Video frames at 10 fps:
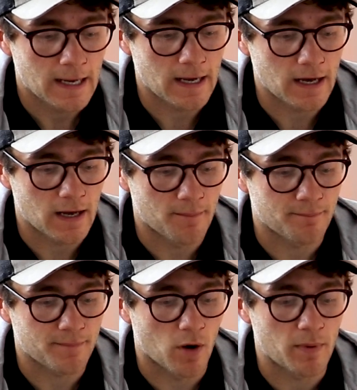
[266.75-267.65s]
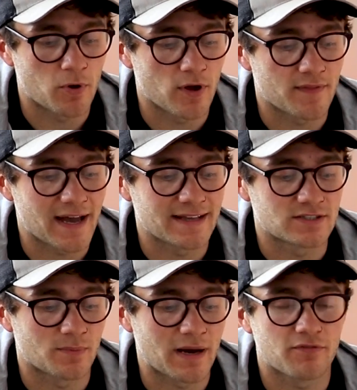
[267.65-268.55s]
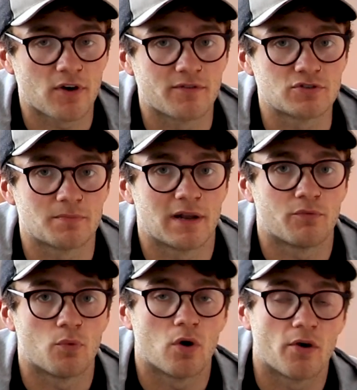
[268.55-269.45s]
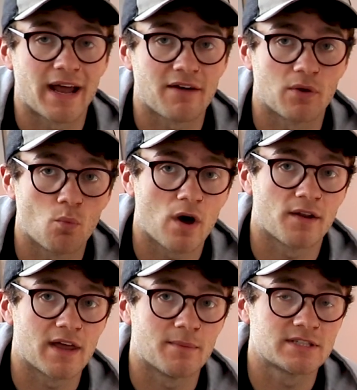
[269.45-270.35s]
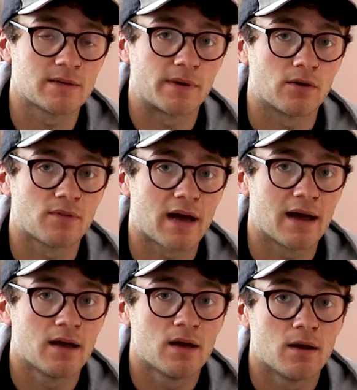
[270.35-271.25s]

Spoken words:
I'll be putting that into about 500 ml of water and having one of them, sipping on that